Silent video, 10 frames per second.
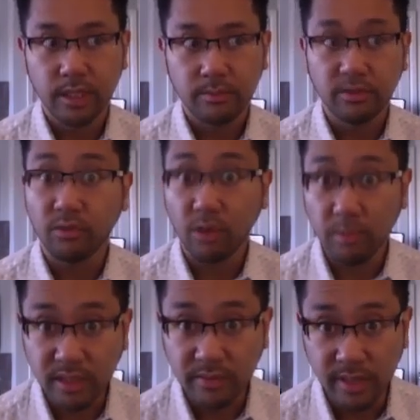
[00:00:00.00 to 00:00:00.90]

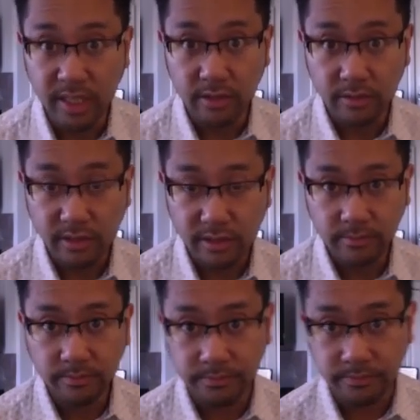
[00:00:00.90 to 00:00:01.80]
performance videos,
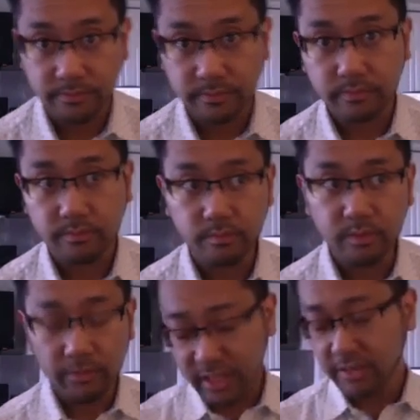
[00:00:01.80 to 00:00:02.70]

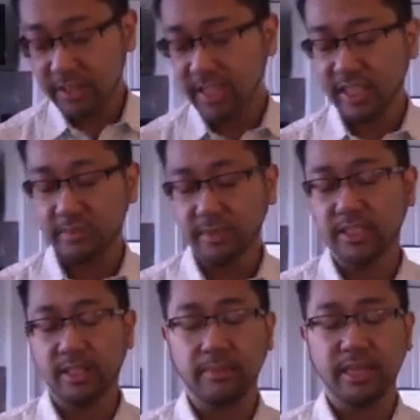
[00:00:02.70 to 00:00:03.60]
video
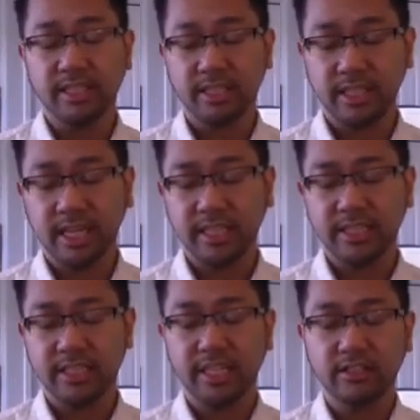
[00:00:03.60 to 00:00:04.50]
assessments. And basically I
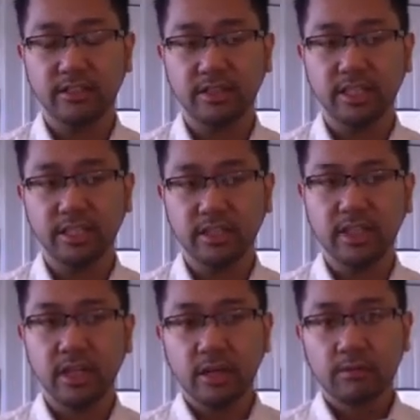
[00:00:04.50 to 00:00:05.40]
just had students
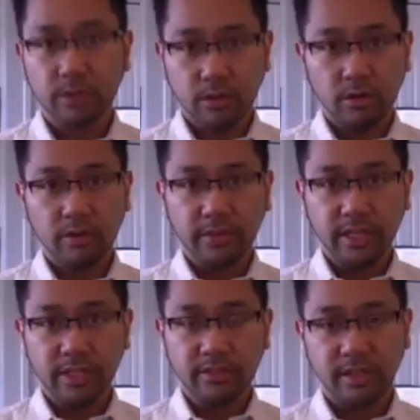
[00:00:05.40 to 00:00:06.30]
record
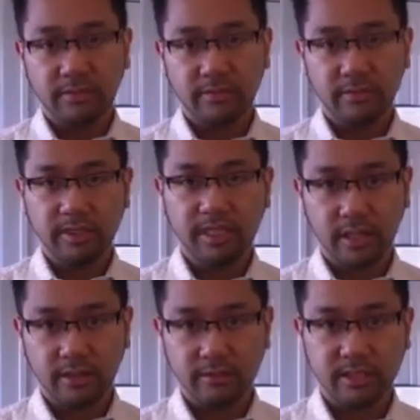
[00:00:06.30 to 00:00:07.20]
videos of
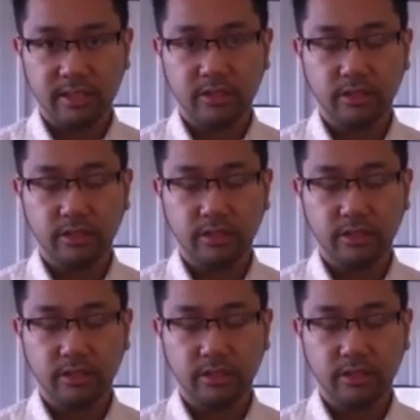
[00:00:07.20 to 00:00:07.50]
themselves